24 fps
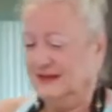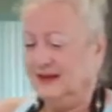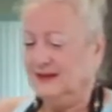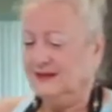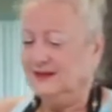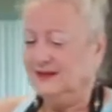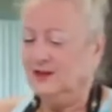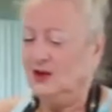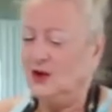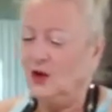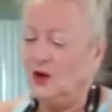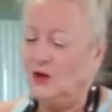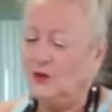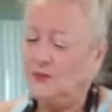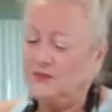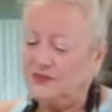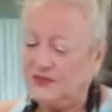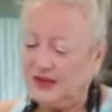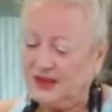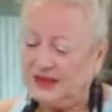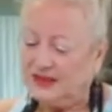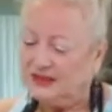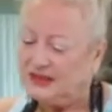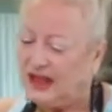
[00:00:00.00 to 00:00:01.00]
You know,
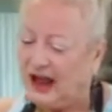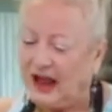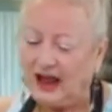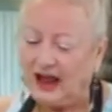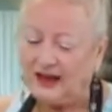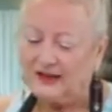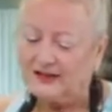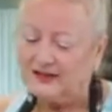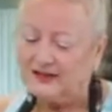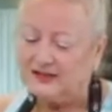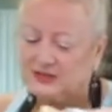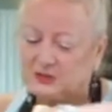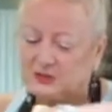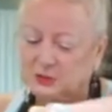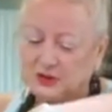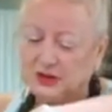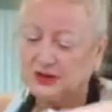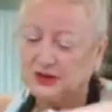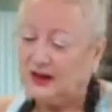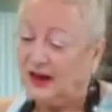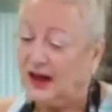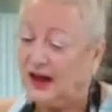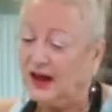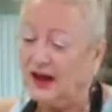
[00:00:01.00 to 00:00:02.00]
Italians,
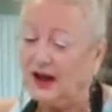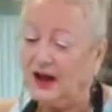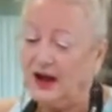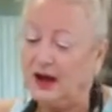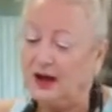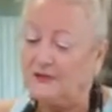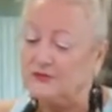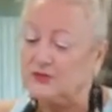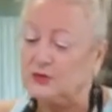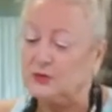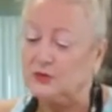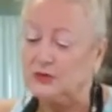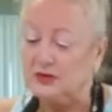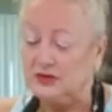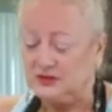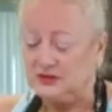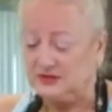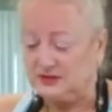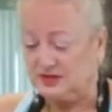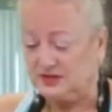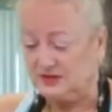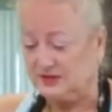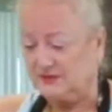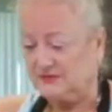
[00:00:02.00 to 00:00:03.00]
we love to
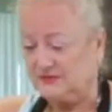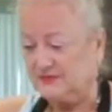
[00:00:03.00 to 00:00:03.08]
eat.